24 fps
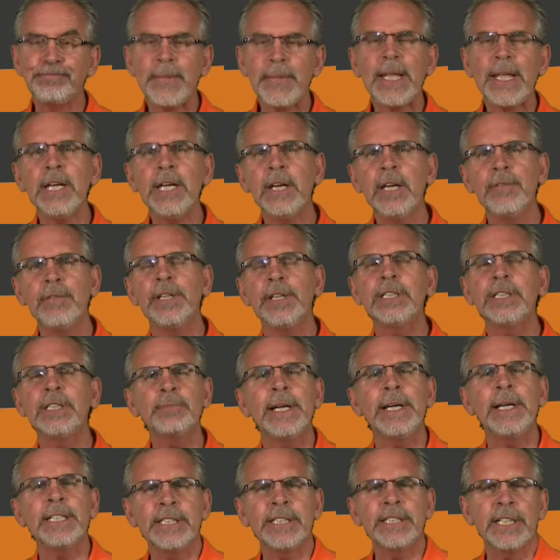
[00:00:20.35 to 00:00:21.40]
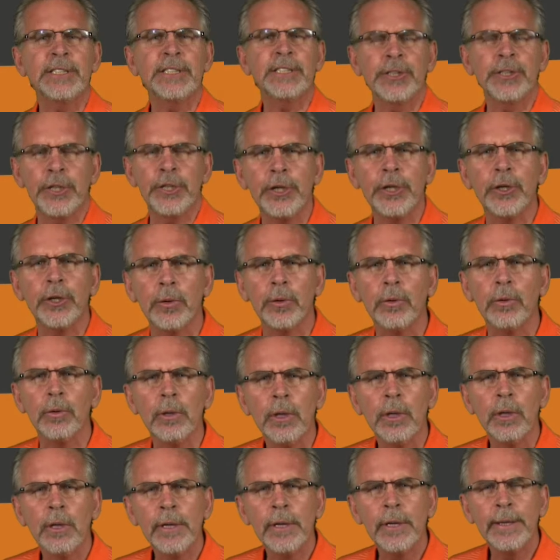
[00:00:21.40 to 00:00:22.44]
if this makes sense to you,
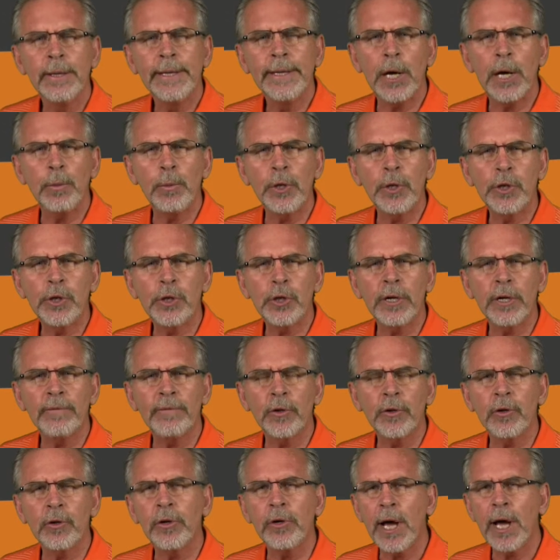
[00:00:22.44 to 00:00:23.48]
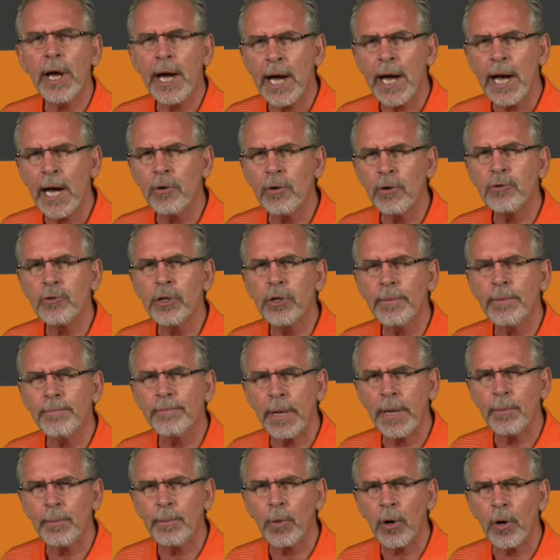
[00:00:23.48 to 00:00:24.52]
that we should have learned how to
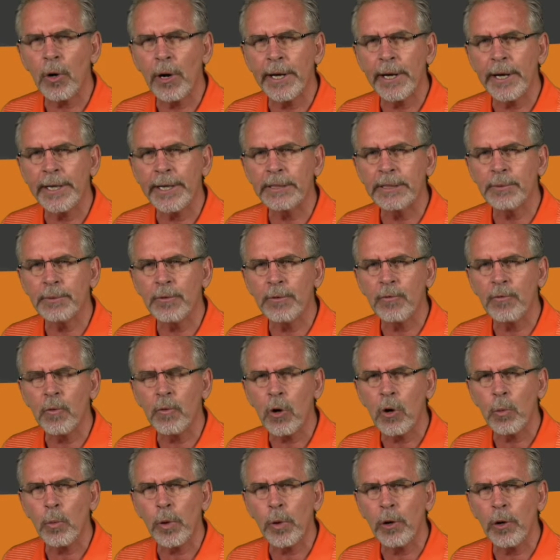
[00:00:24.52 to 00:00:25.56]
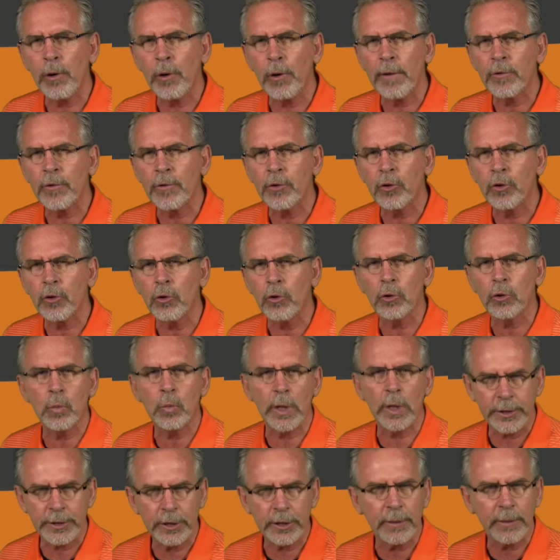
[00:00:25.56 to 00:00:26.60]
memorize before we are ever told
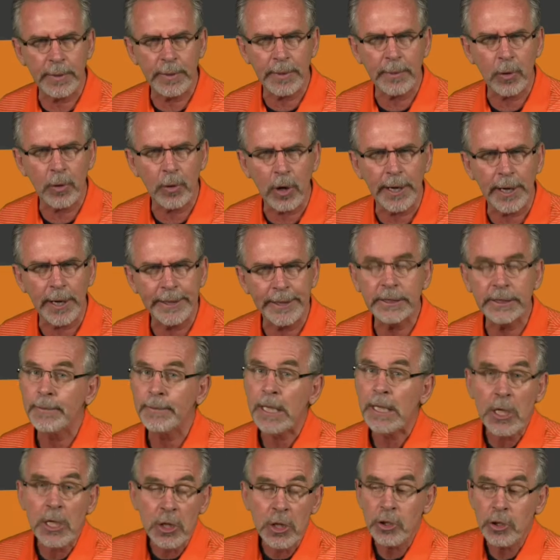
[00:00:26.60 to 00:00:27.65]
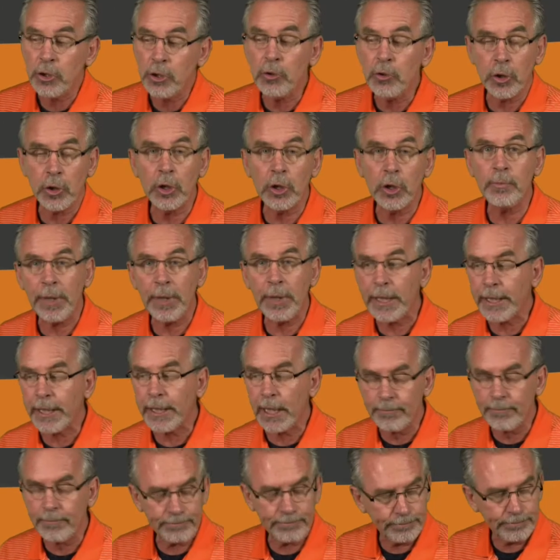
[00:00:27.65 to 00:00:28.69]
what to memorize. You could pick
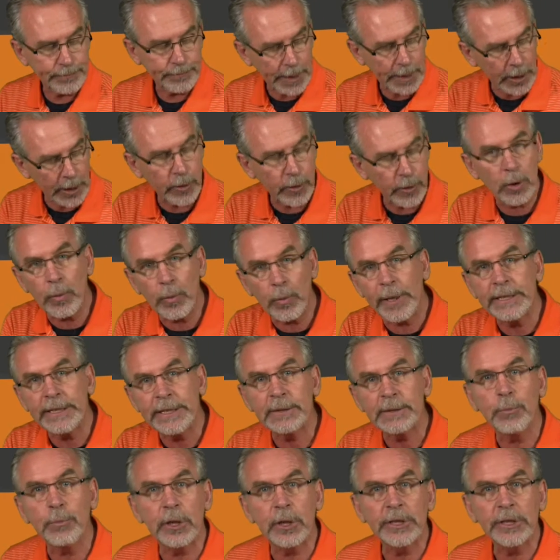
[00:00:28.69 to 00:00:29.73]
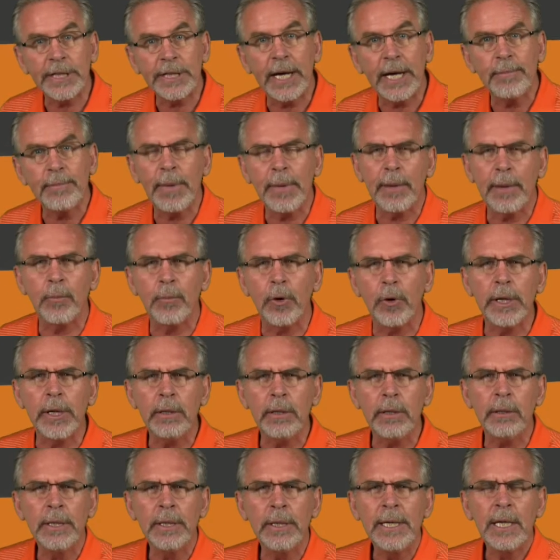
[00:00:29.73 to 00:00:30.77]
up Harry Lorraine's books on
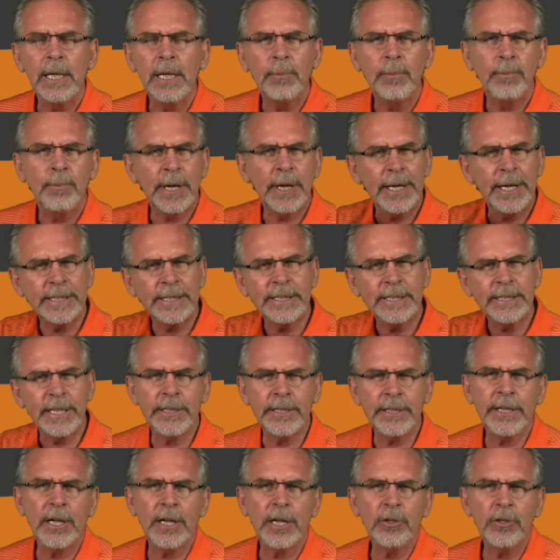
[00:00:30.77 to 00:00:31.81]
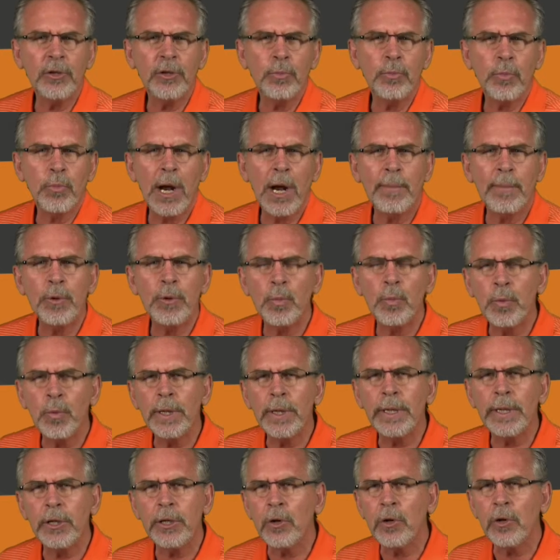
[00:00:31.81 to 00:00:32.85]
memory, but as an adult, you probably
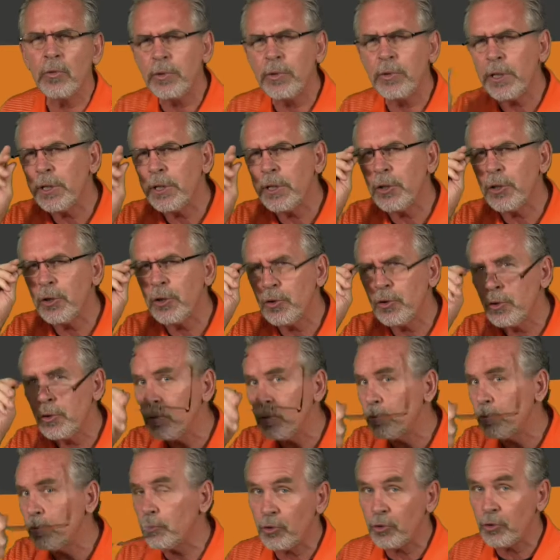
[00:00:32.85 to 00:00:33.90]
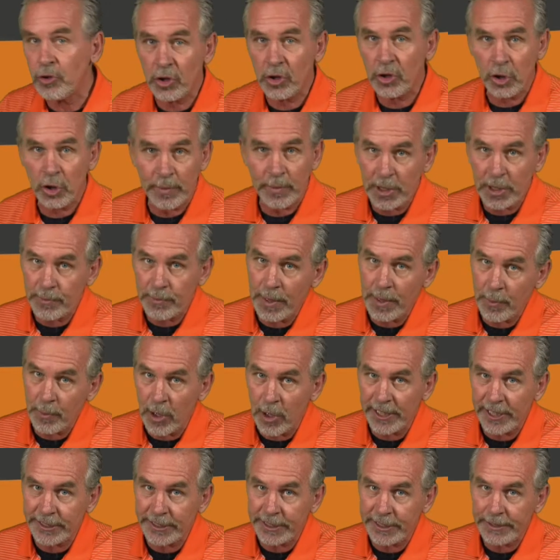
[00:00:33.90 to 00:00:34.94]
really don't need to do too much
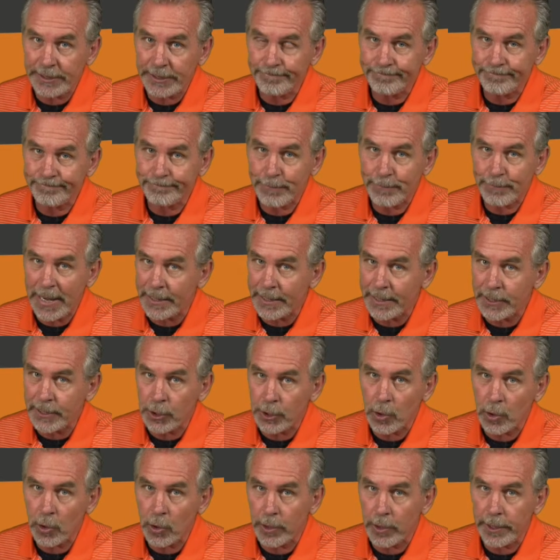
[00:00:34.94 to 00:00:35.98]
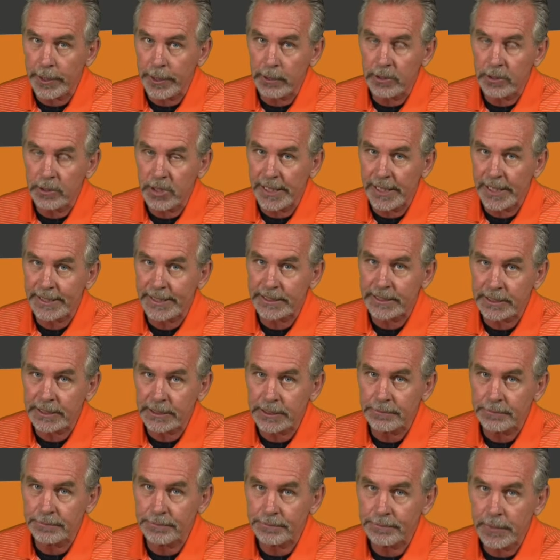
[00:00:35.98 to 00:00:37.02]
memorizing, mandatory tests.
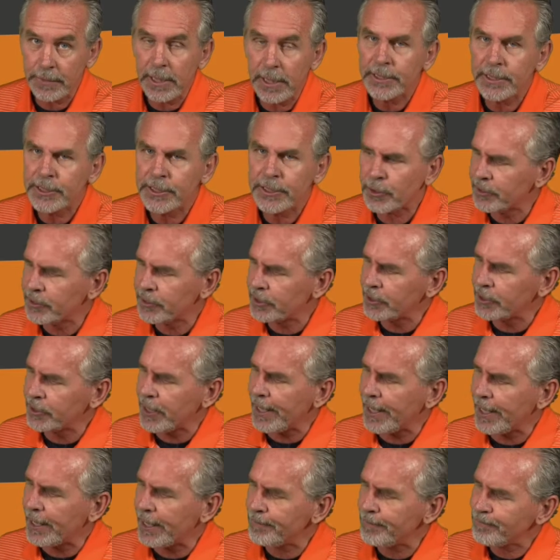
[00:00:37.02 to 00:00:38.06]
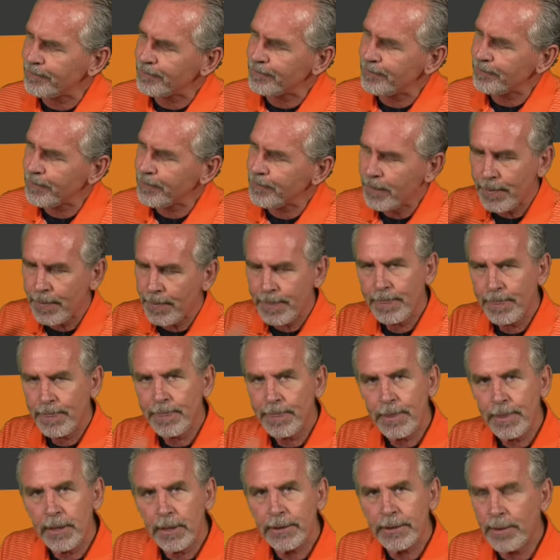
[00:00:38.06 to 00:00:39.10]
So instead,
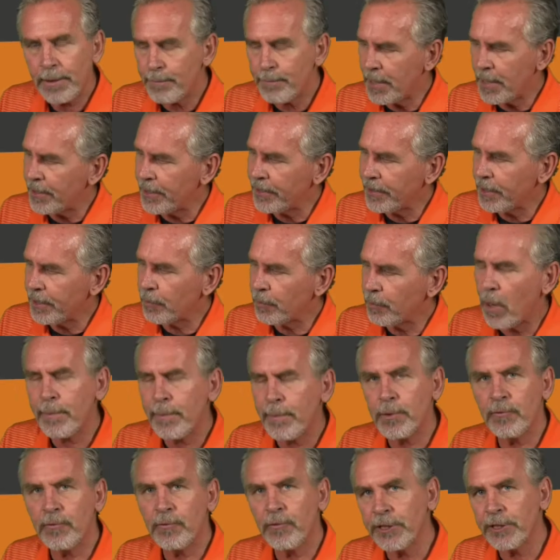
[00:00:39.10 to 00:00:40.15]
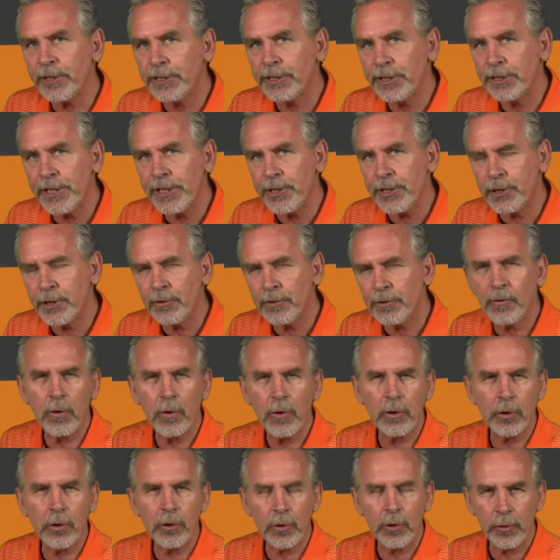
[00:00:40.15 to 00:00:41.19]
the method Robert Fritz teaches
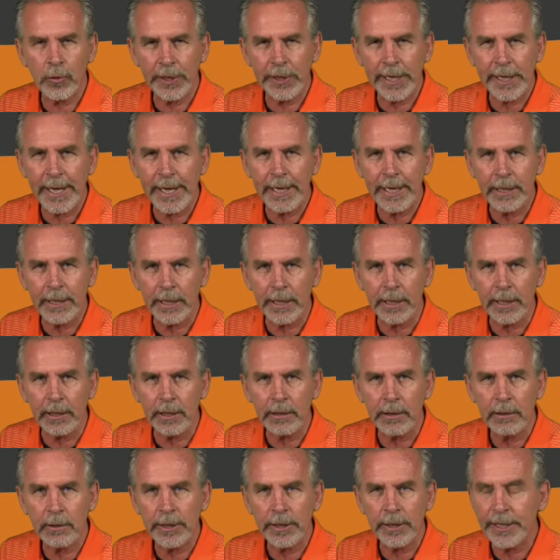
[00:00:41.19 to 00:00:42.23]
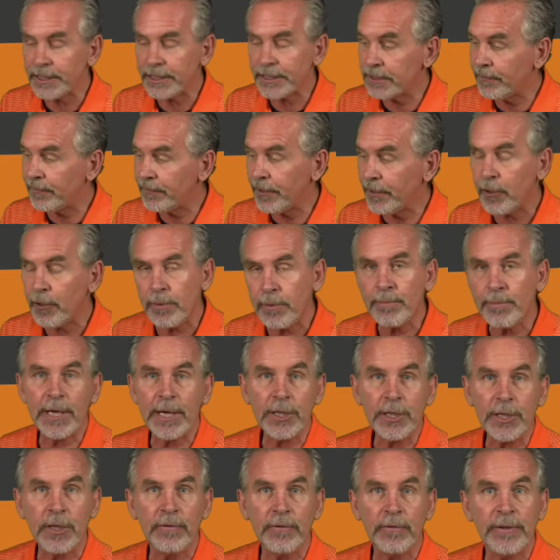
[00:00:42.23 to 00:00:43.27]
for creating is very
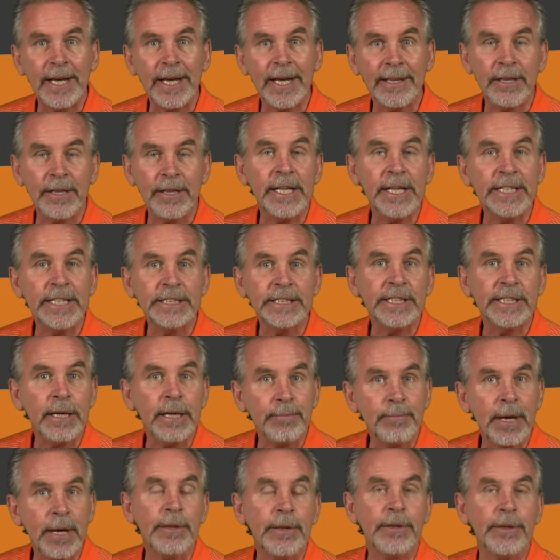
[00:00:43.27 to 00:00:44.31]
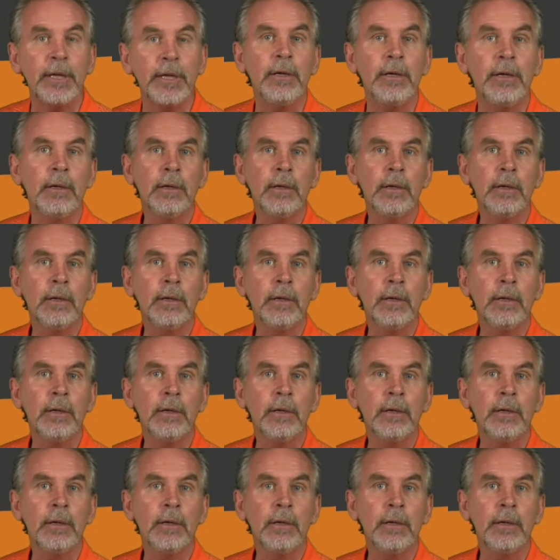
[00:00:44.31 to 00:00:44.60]
much, if not the same method,